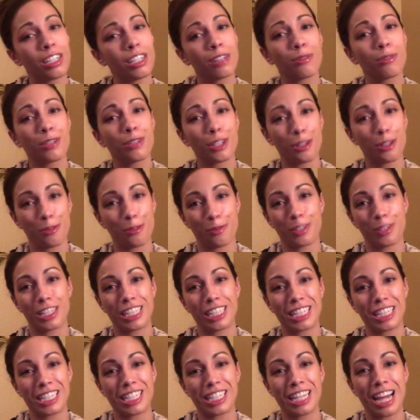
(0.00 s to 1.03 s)
when you're
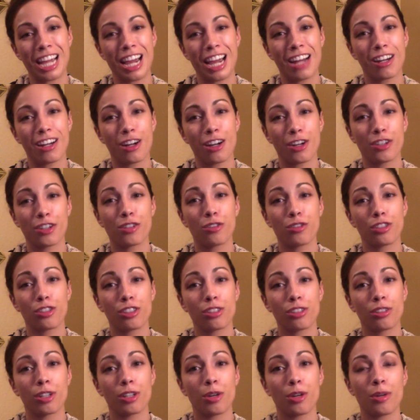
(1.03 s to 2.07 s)
feeling sad? Are you
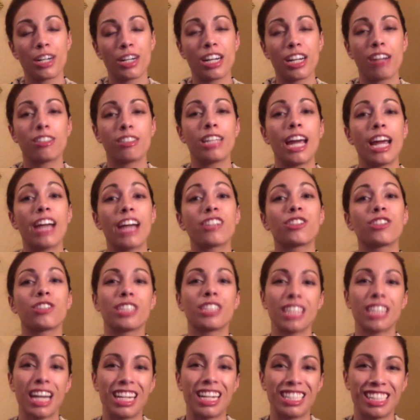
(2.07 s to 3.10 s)
still going out and
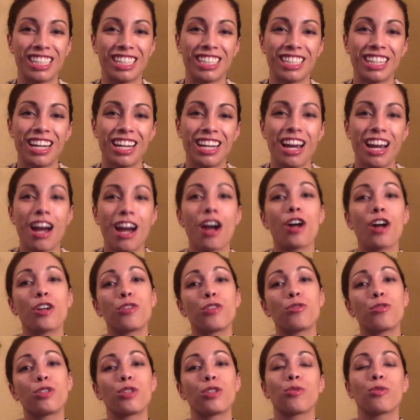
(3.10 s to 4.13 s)
exercising? Are you
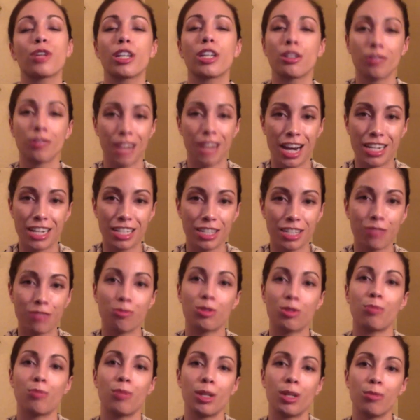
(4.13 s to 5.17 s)
still interacting
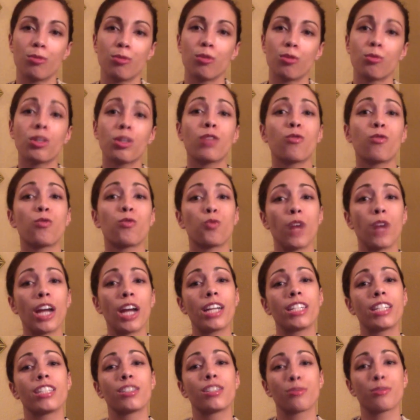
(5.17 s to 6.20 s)
with people, with
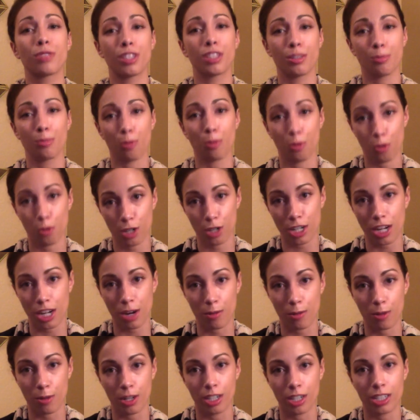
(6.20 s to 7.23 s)
friends, with support
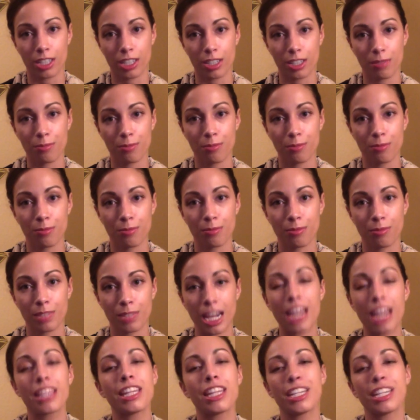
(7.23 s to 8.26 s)
networks?
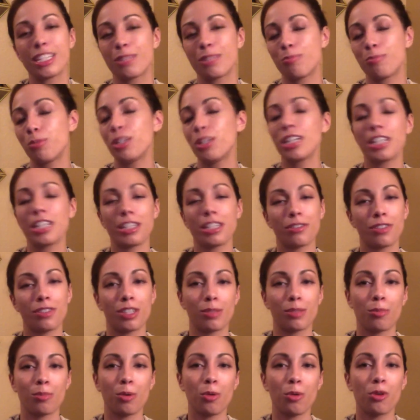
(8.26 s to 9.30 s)
And then speaking of
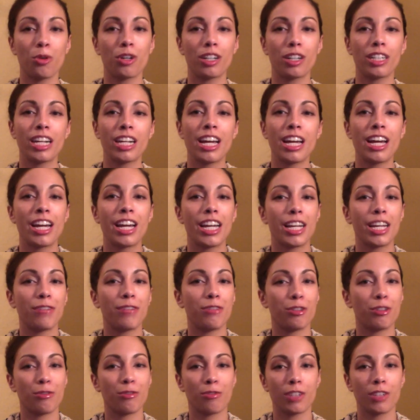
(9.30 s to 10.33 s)
support, if
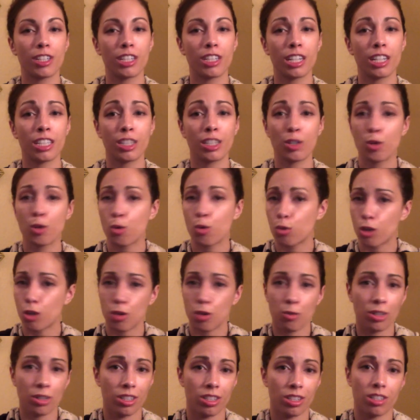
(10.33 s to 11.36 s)
you feel like you don't know
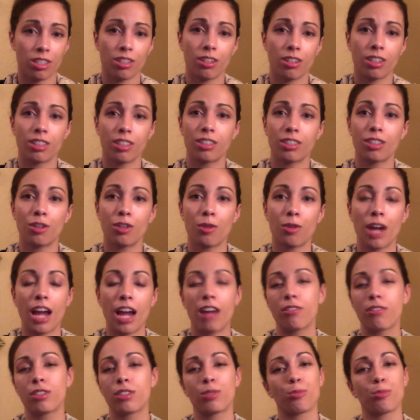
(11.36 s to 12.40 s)
where to start or don't
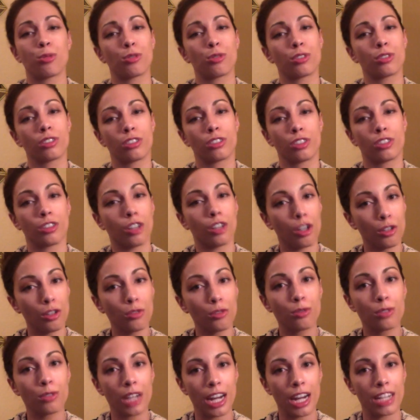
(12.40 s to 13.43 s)
have support on your
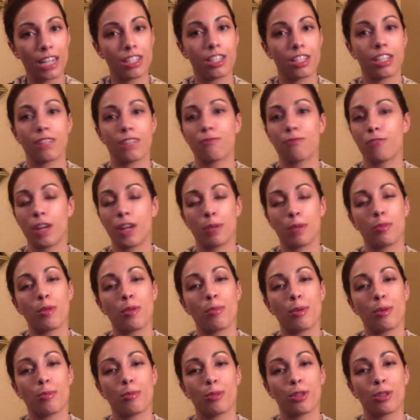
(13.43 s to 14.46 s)
own as the family
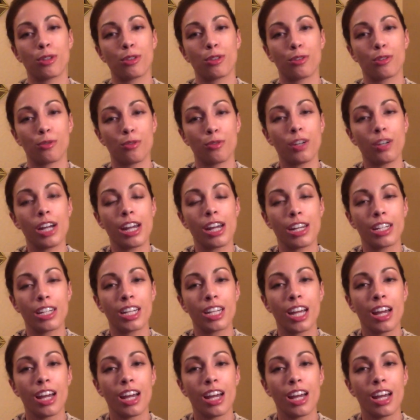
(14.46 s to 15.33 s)
member or friend,